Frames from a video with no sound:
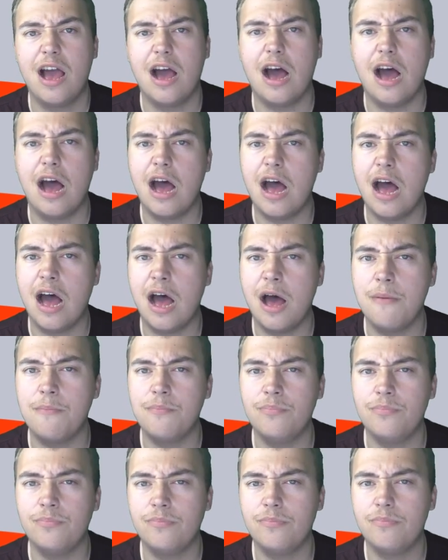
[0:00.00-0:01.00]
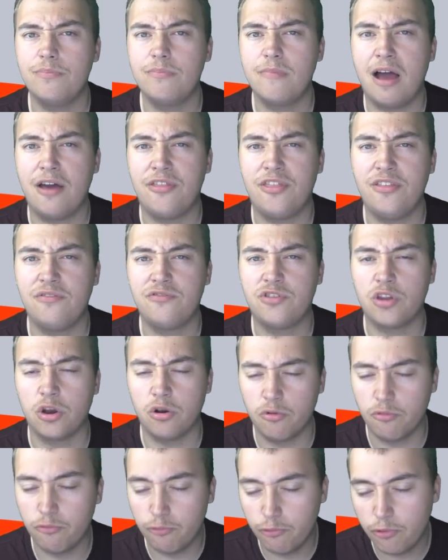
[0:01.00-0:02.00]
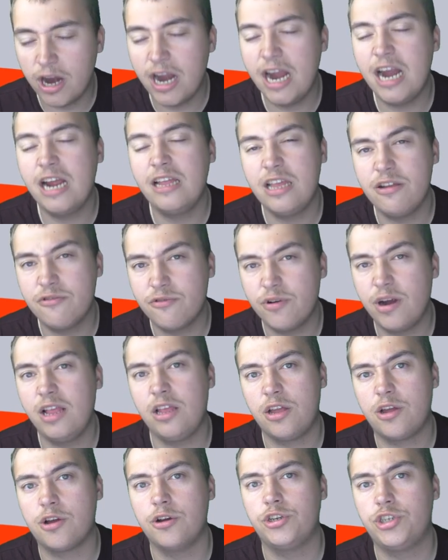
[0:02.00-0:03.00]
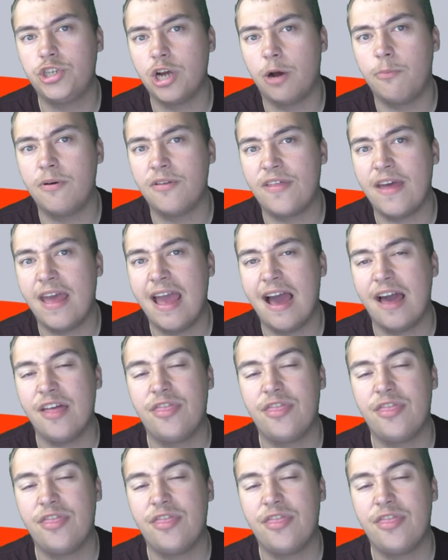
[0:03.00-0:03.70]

Um, I think they've done a really, really good job with it.